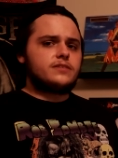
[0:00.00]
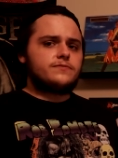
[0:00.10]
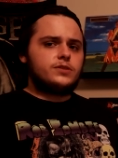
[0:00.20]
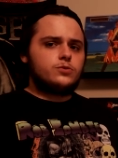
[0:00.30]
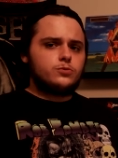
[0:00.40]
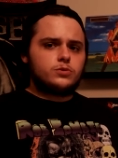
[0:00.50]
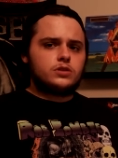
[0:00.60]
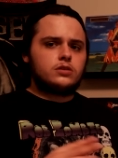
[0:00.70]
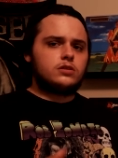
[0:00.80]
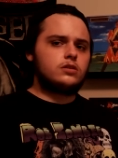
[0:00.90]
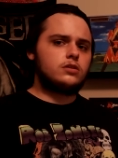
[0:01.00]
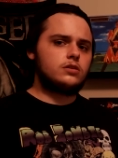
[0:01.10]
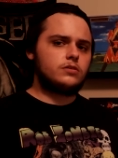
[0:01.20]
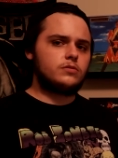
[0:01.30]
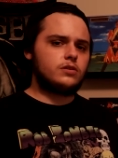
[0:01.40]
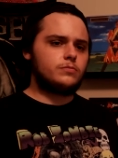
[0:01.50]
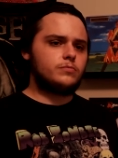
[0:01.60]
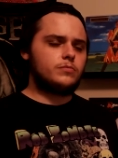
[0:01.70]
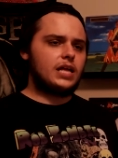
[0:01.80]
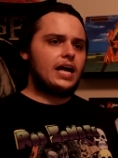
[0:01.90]
a few
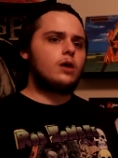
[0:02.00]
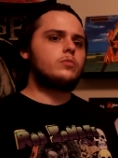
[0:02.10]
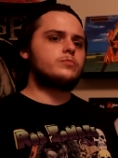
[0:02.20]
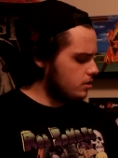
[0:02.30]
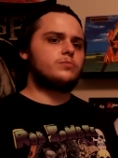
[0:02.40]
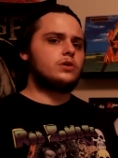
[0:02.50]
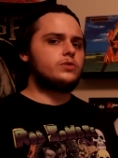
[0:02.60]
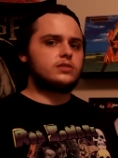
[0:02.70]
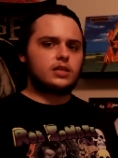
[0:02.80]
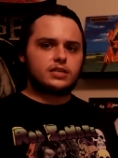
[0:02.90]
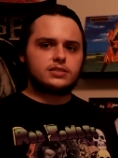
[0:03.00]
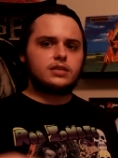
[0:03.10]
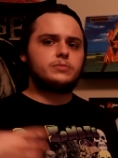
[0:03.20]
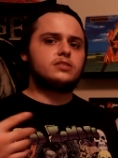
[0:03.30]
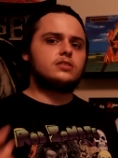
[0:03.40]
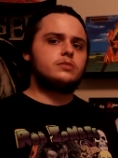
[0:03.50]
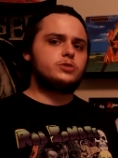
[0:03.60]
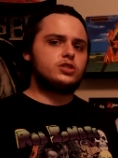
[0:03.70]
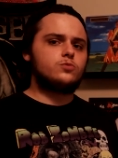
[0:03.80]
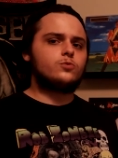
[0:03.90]
albums of Bowie's. Like I said, I'm missing Tin
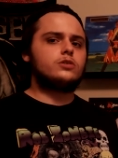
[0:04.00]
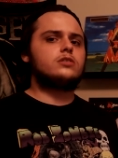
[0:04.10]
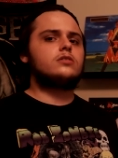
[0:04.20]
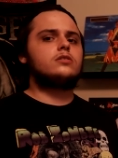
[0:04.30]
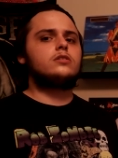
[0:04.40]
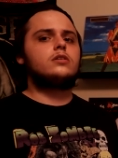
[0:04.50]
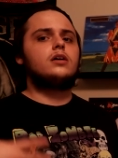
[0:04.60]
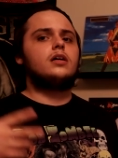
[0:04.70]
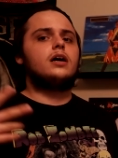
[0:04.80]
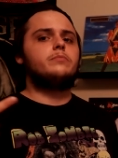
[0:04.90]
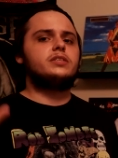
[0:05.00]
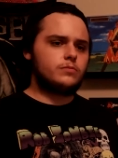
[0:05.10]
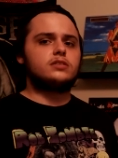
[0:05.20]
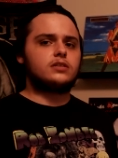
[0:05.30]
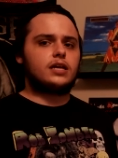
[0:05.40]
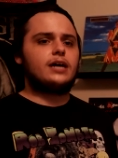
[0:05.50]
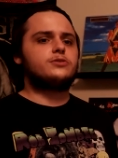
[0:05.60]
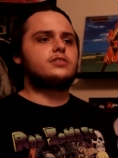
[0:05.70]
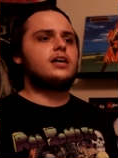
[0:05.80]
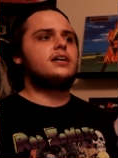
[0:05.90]
Machine 1, I'm missing
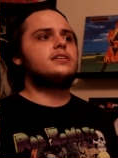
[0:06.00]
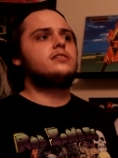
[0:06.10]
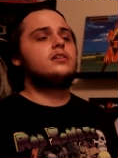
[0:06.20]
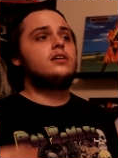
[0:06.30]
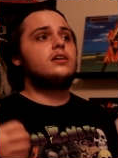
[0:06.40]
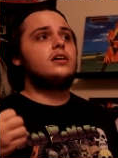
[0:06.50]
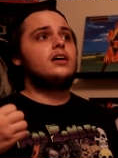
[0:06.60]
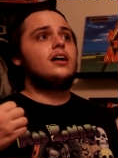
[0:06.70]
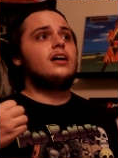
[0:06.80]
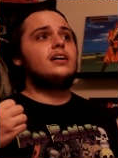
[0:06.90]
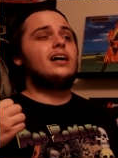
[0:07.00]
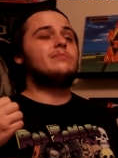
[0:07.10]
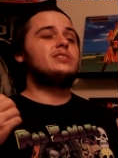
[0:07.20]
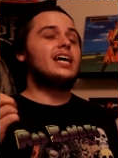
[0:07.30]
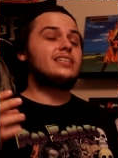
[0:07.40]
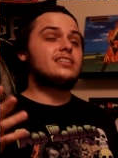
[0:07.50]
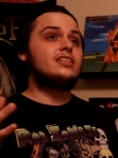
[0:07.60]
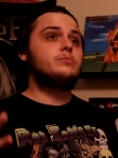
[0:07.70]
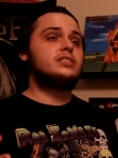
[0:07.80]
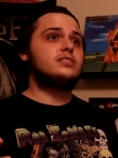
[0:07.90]
Outside, I'm technically
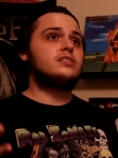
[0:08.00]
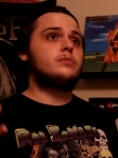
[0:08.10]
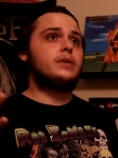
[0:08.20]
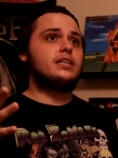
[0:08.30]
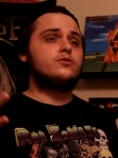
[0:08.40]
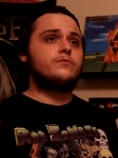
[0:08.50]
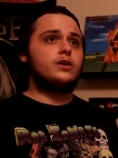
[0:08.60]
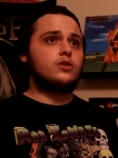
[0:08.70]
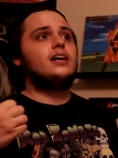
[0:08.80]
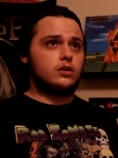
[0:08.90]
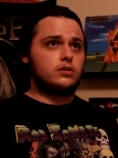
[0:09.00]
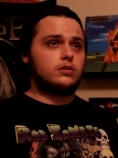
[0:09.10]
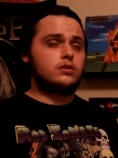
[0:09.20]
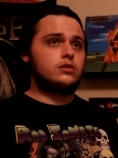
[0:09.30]
missing The Man Who Fell to Earth,